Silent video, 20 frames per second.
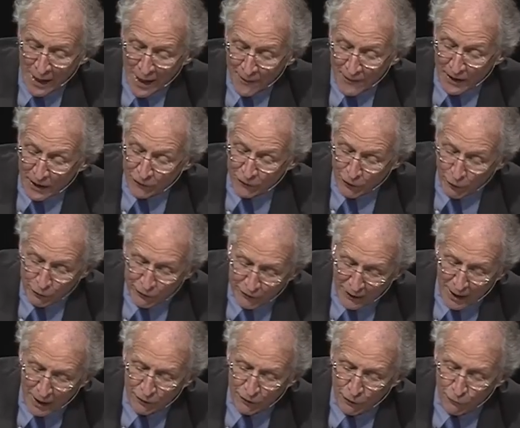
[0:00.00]
the
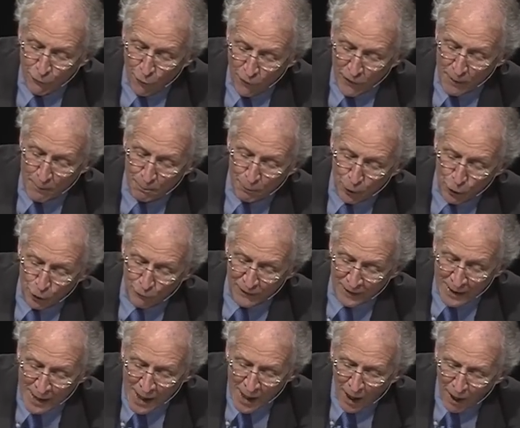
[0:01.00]
Association for the Improving
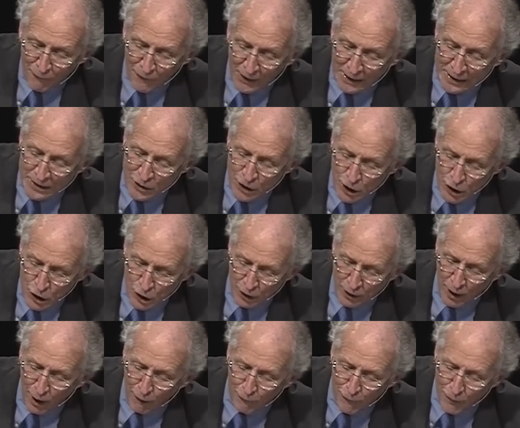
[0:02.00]
of the Condition
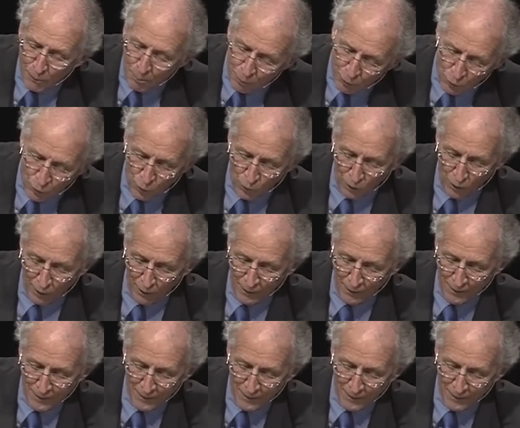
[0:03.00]
of the Poor.